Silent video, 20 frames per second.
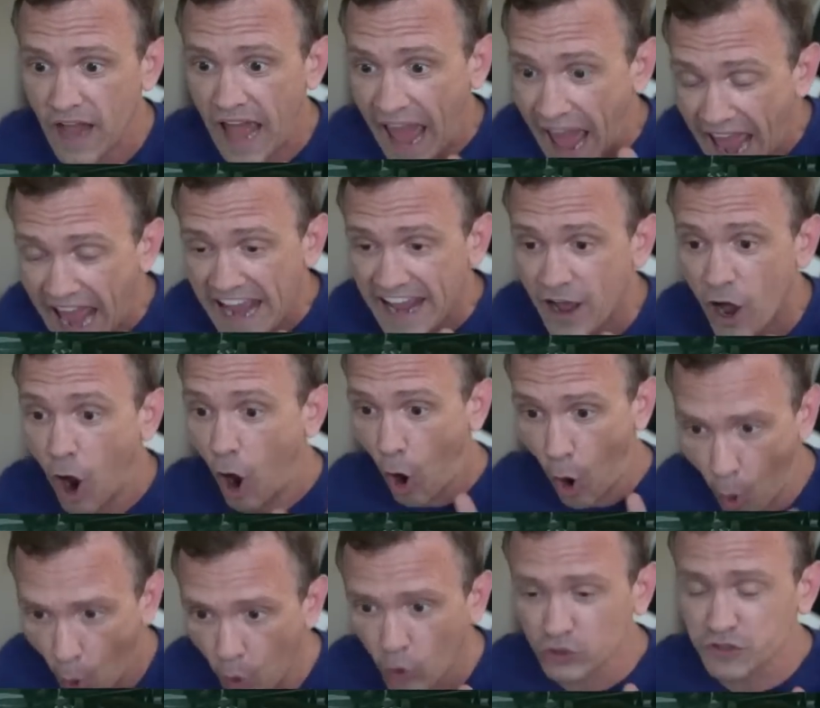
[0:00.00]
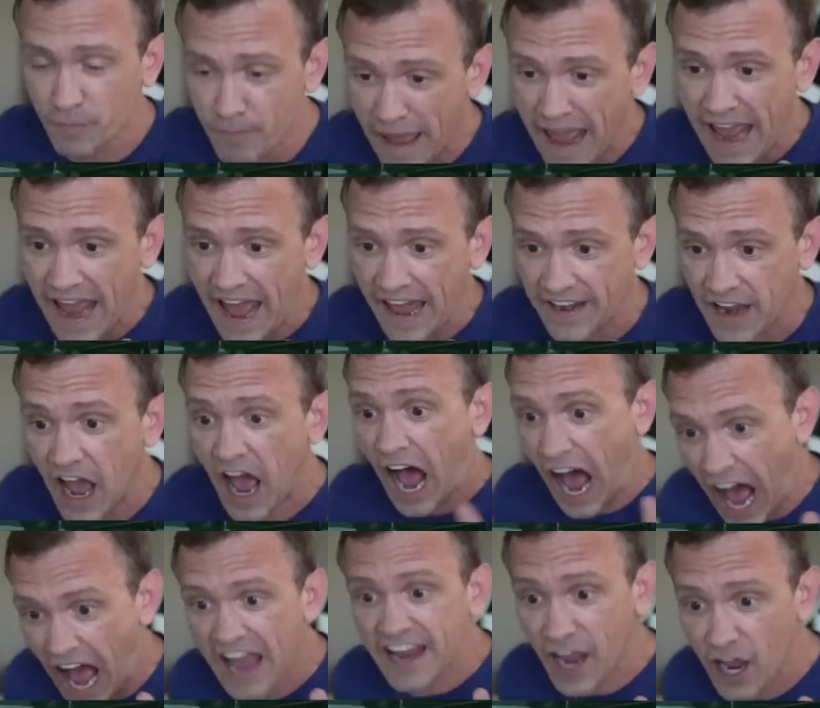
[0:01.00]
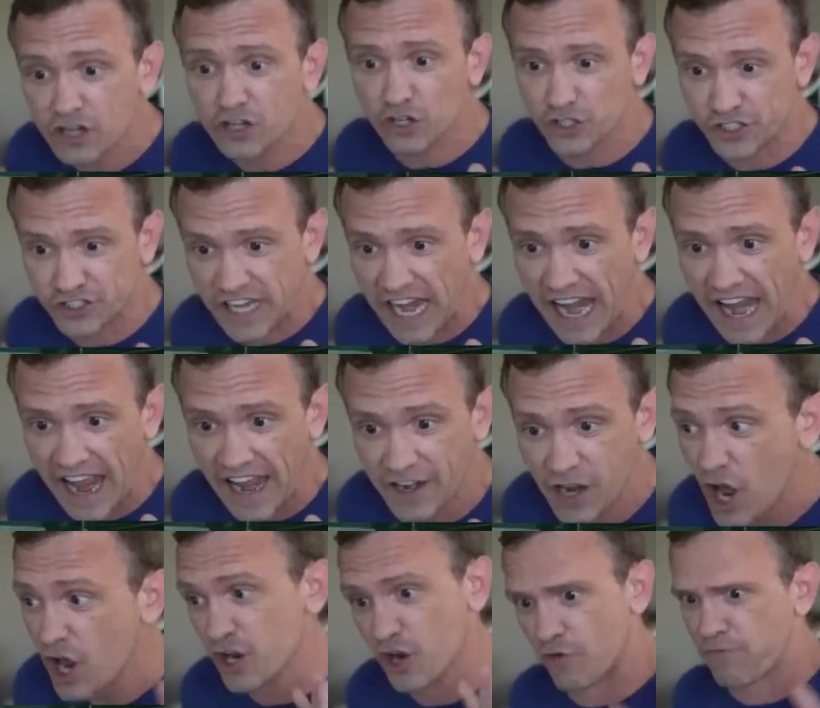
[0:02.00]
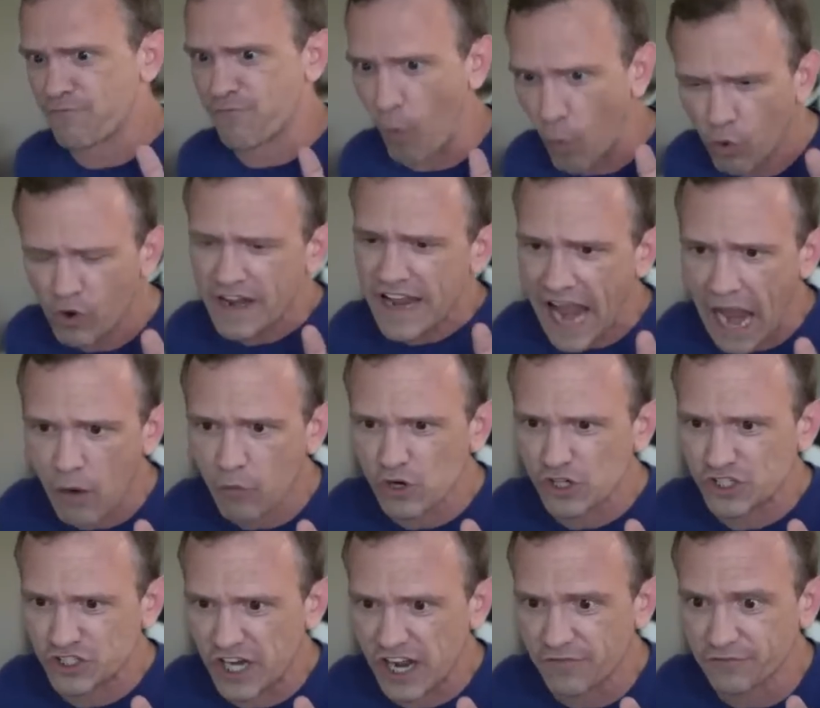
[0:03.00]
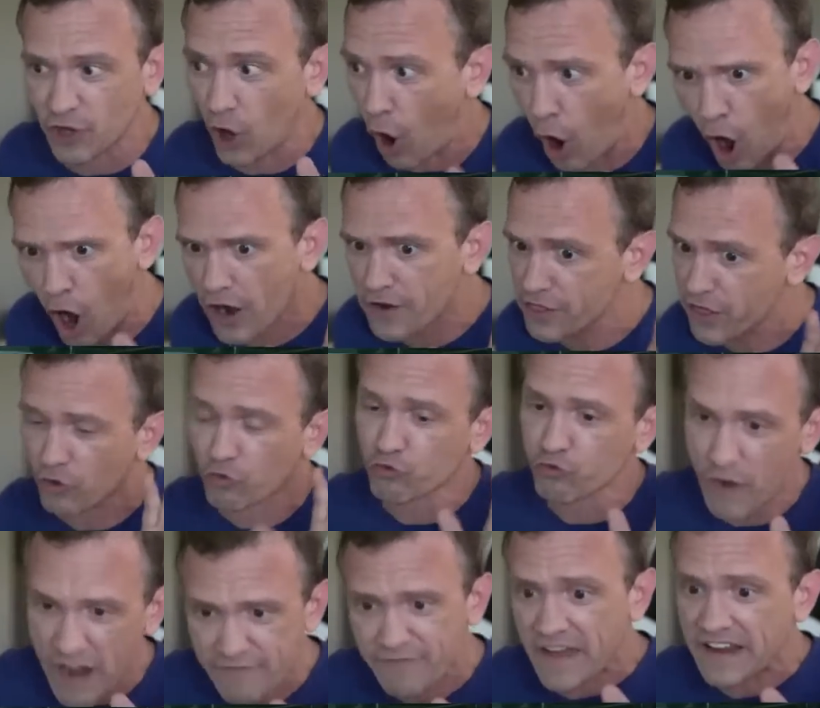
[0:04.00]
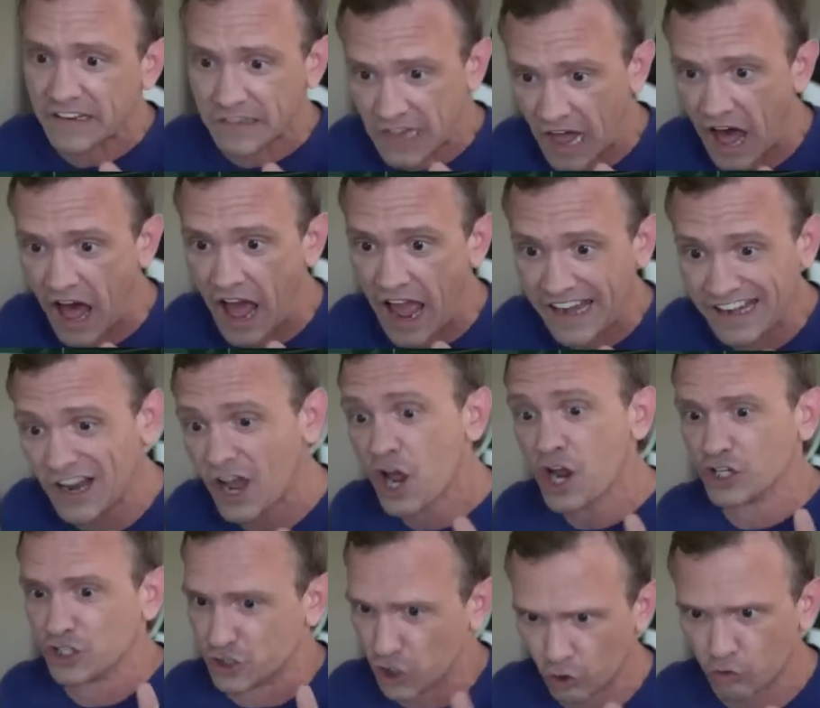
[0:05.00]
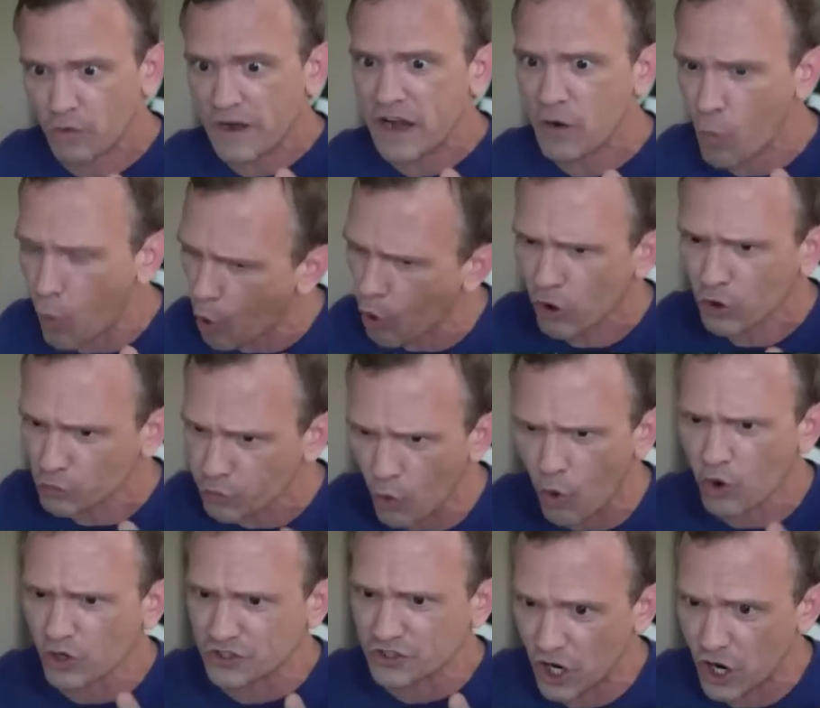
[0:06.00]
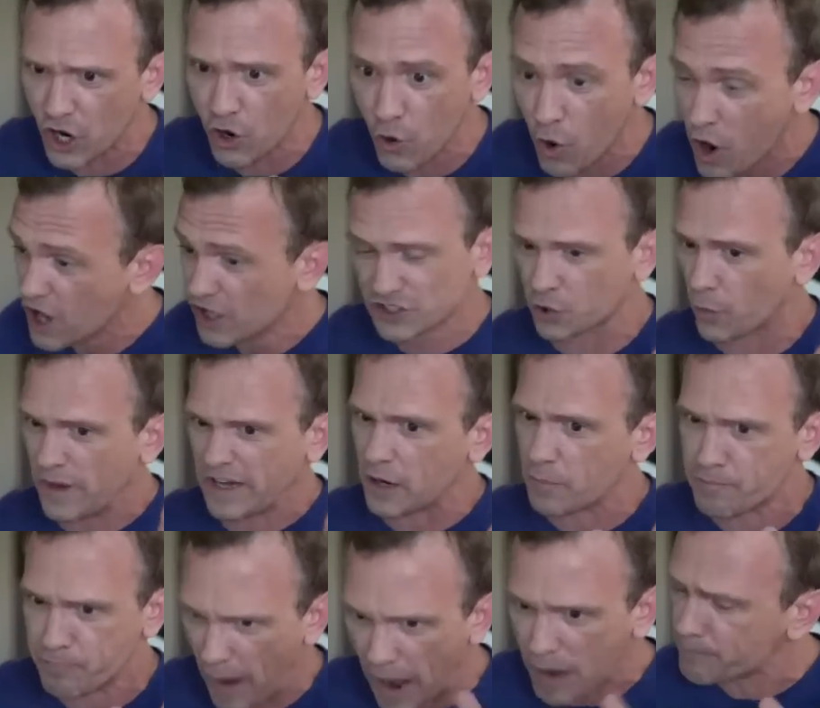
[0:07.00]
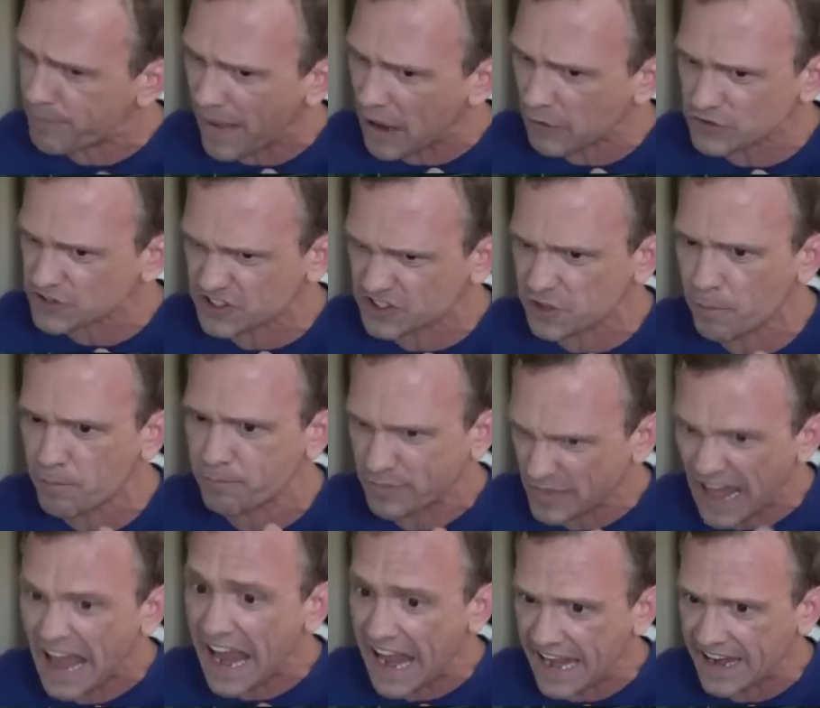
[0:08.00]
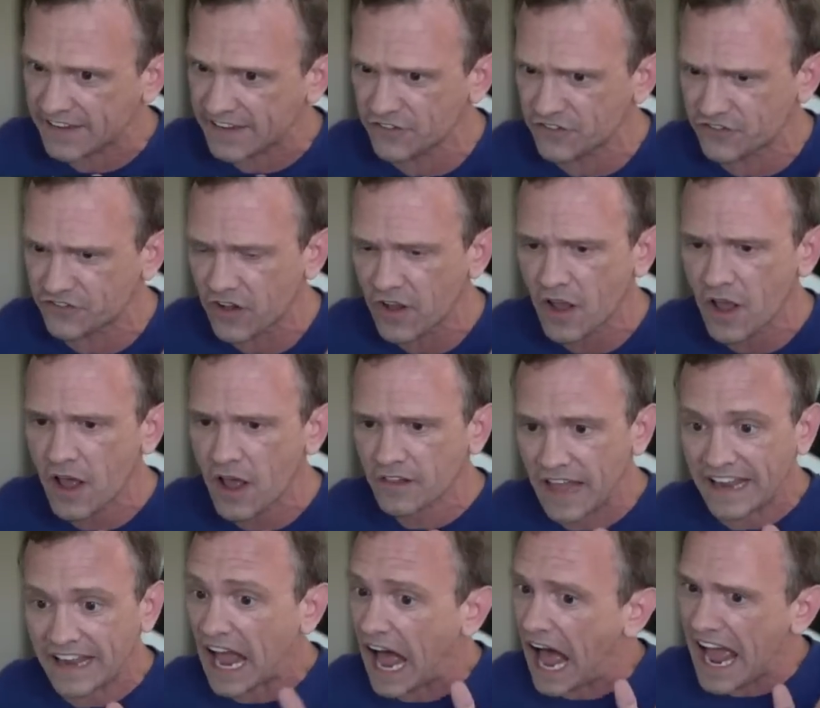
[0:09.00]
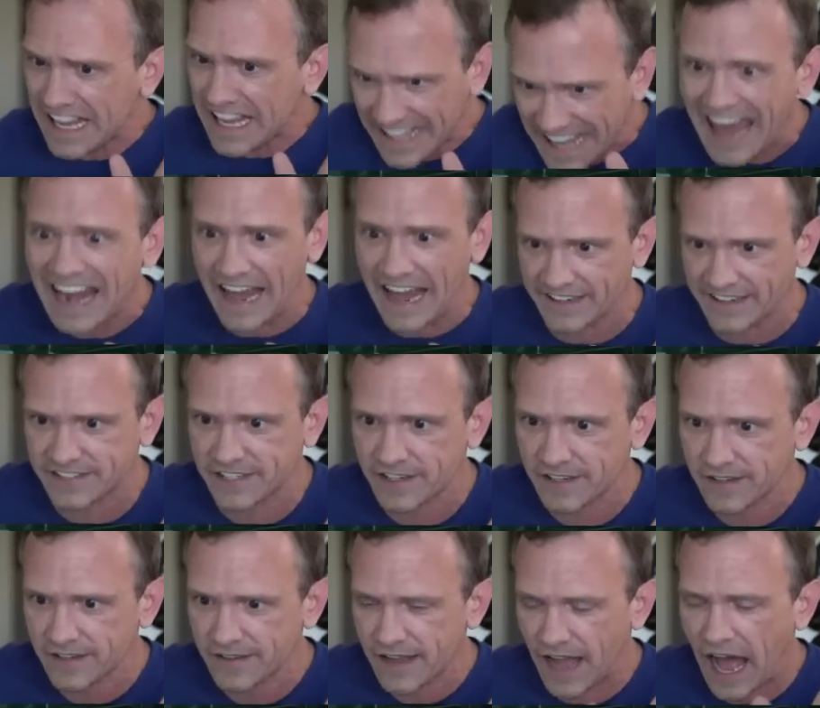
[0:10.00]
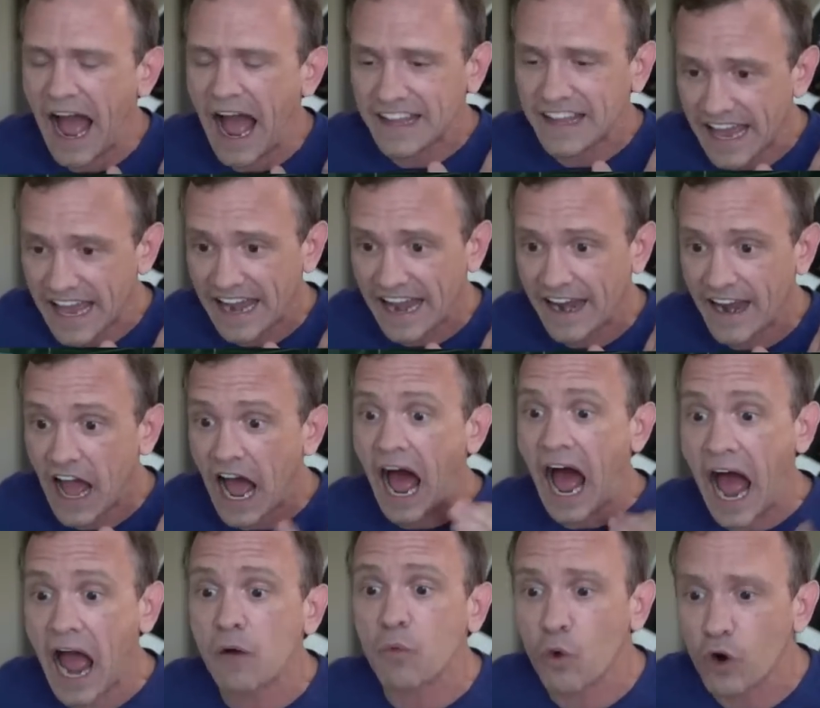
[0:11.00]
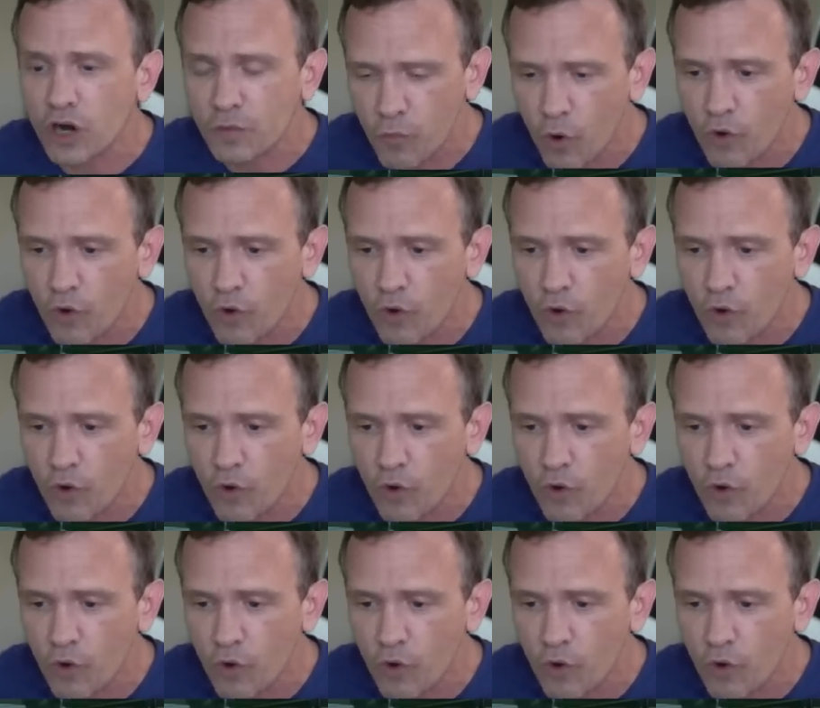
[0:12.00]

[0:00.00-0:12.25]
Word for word: hey, old man, I understand your 40-hour shift on the rivet line during World War II so we could pump out some planes. Like, I get it. I work more